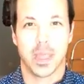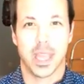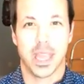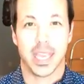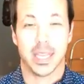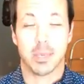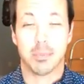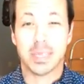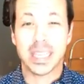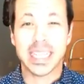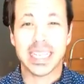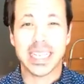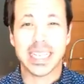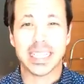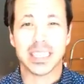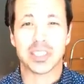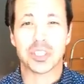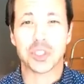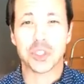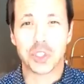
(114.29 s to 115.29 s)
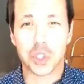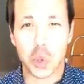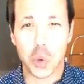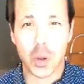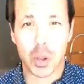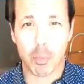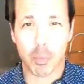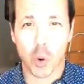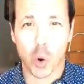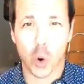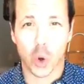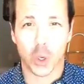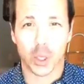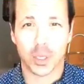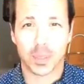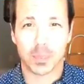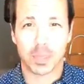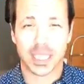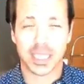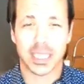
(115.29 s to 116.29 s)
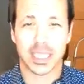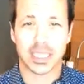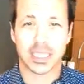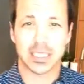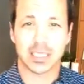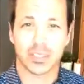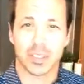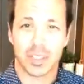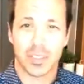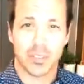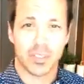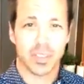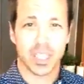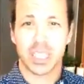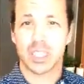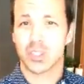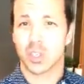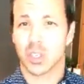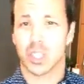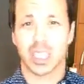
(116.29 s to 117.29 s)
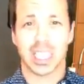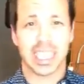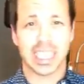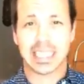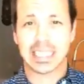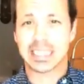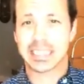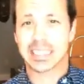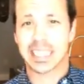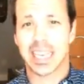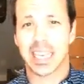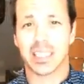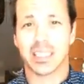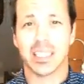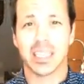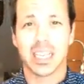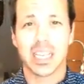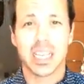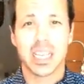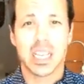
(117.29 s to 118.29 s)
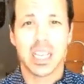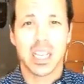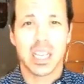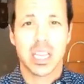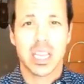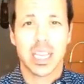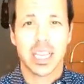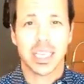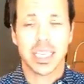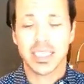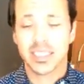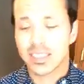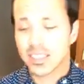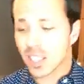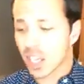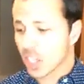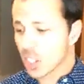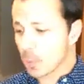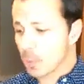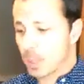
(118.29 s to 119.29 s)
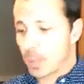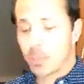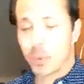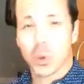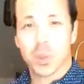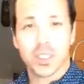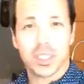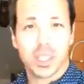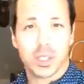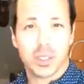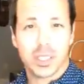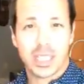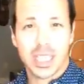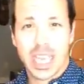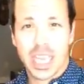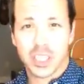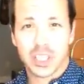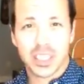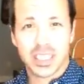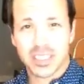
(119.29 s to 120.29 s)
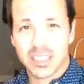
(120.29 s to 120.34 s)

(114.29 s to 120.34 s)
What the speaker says: And meaning is so important because Victor, like he said, he saw the people that actually